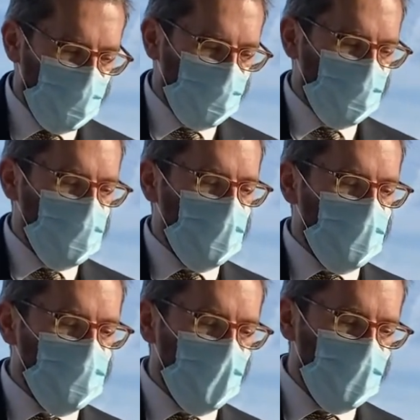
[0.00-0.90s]
So at this
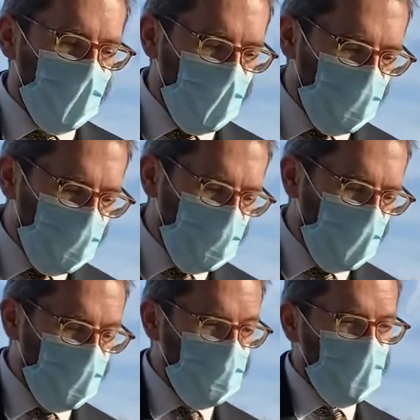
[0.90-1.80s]
moment now, we've had a
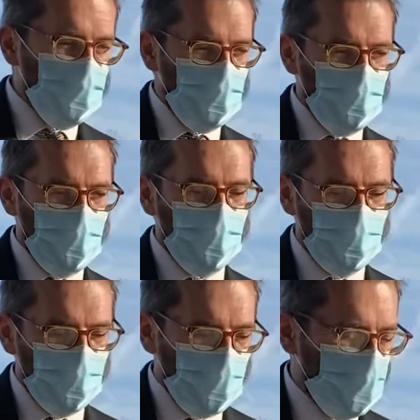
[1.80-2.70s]
chance to share,
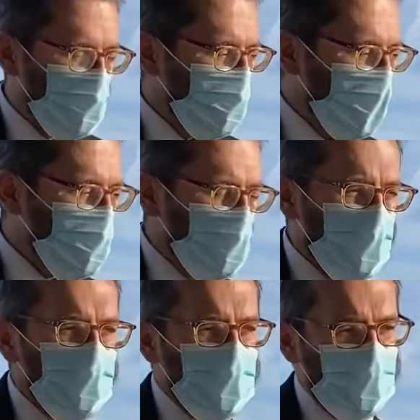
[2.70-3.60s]
you know, nice
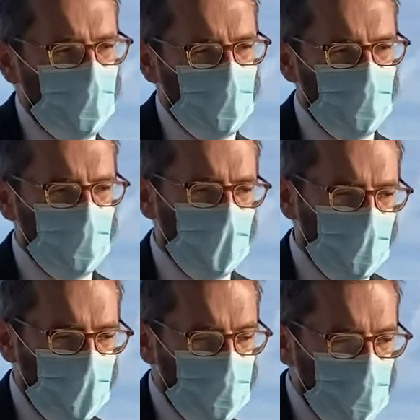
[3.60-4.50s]
words, you know, that
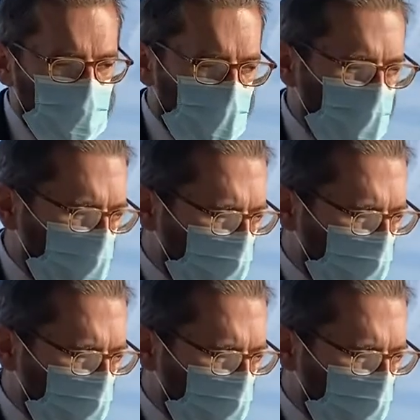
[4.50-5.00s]
connect to the soul and